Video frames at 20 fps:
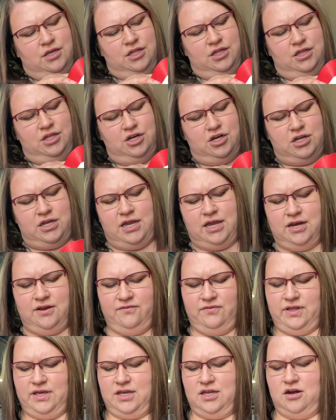they're kind of
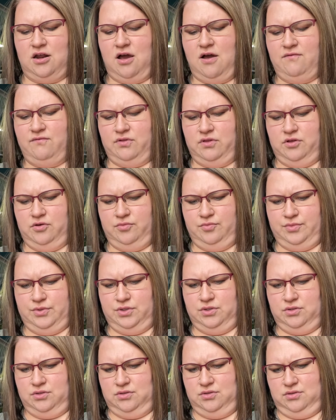like an envelope,
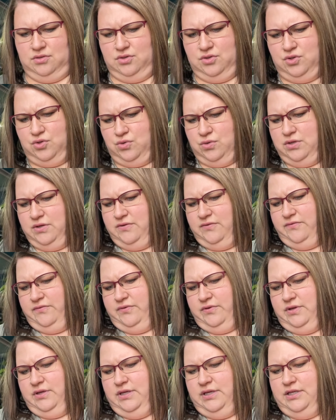sort of.
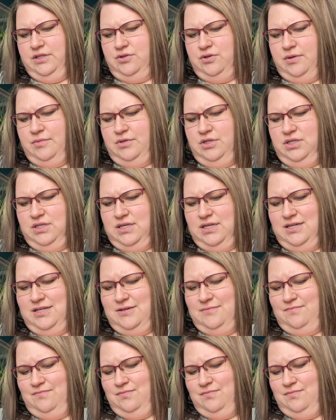And so I'm just gonna